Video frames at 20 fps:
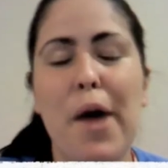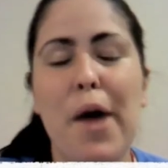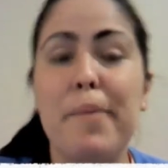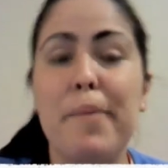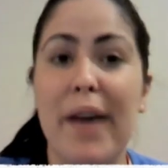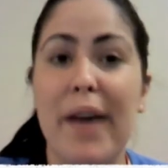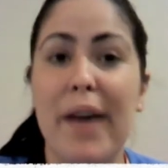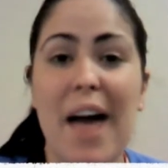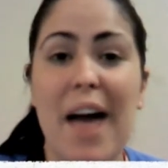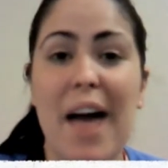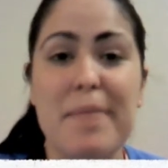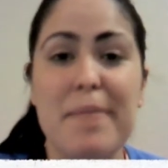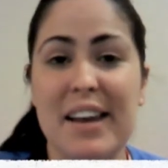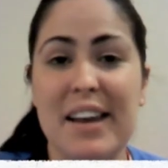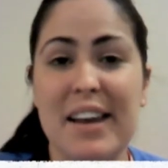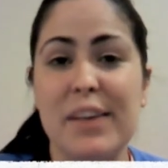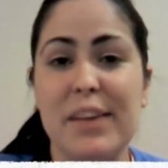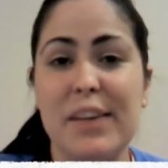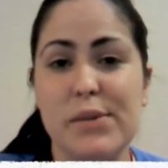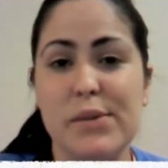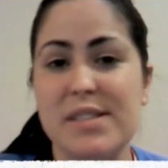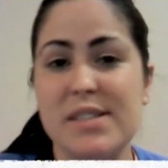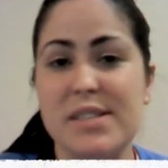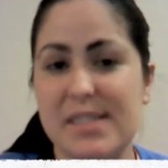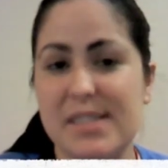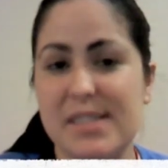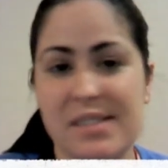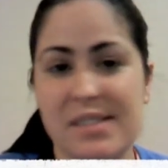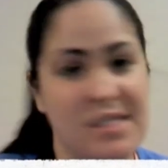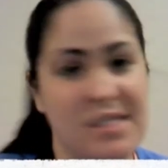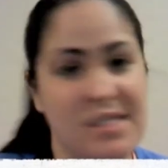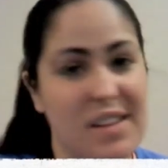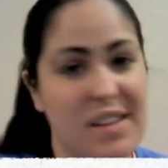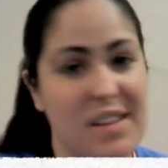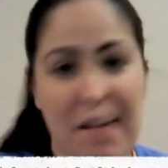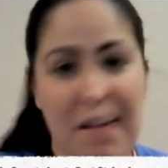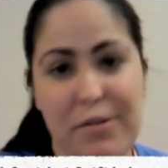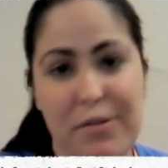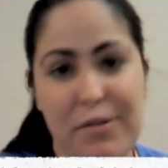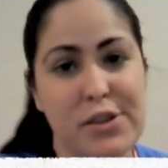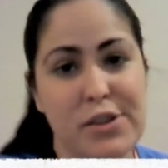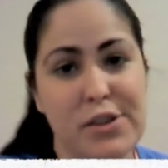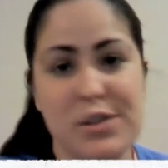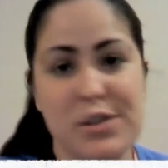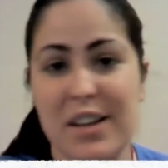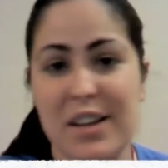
But I mean, it was that first.